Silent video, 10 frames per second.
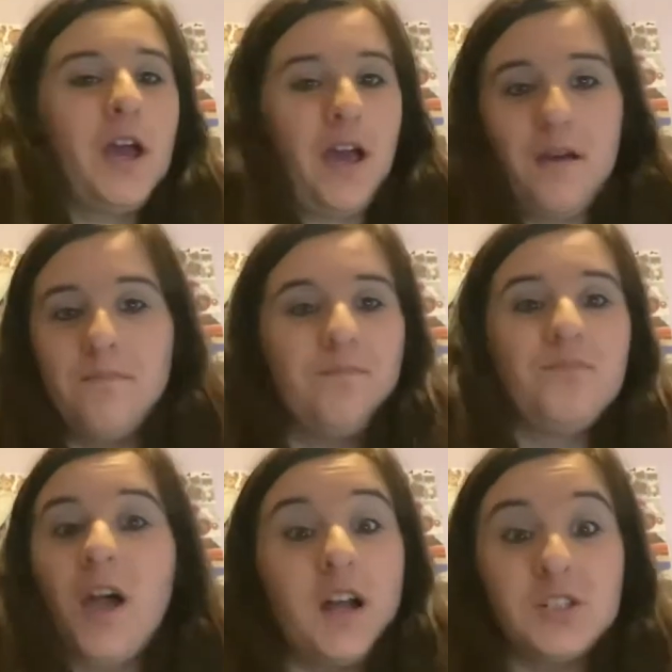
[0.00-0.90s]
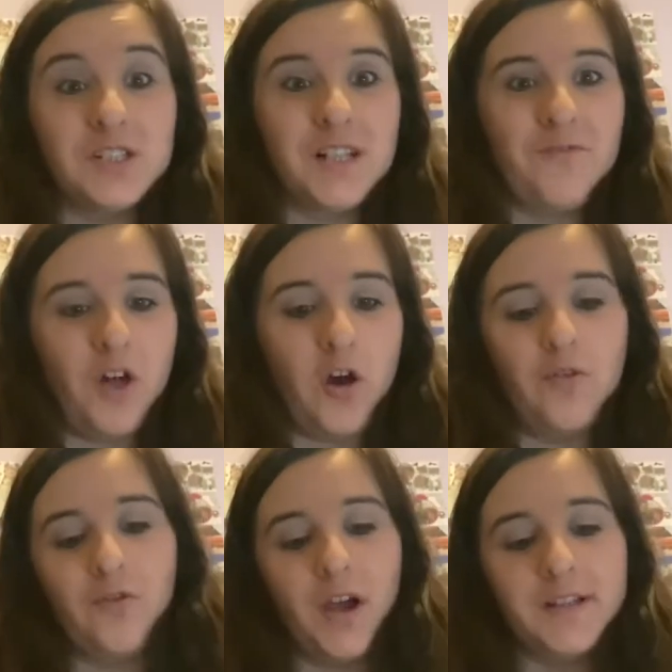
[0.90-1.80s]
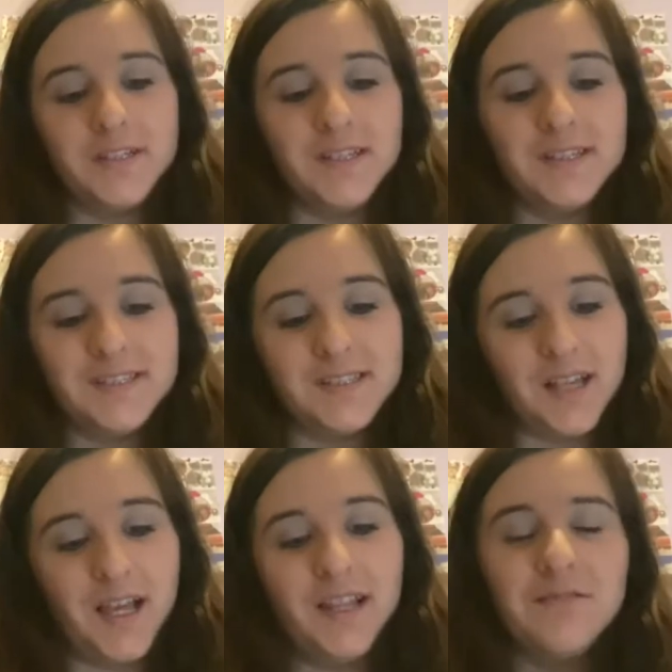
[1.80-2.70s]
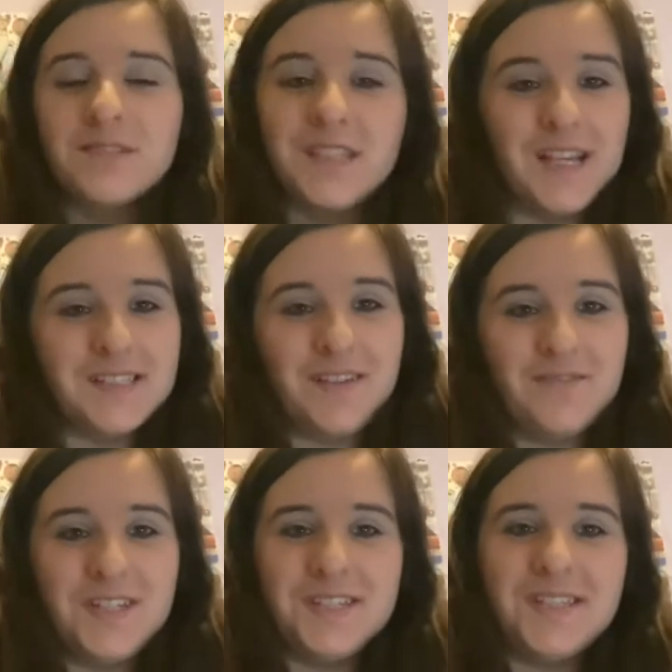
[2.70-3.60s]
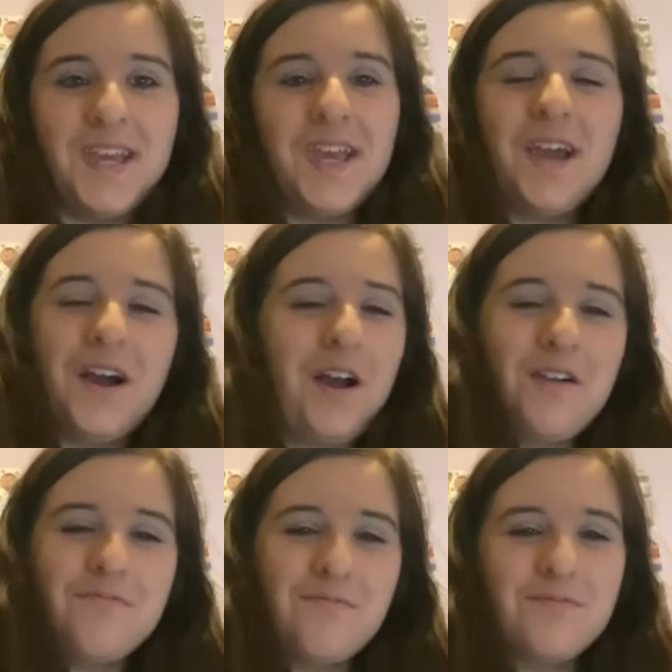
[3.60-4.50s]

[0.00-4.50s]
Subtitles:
I just love the whole ride, and it's a little slice of Disney at home,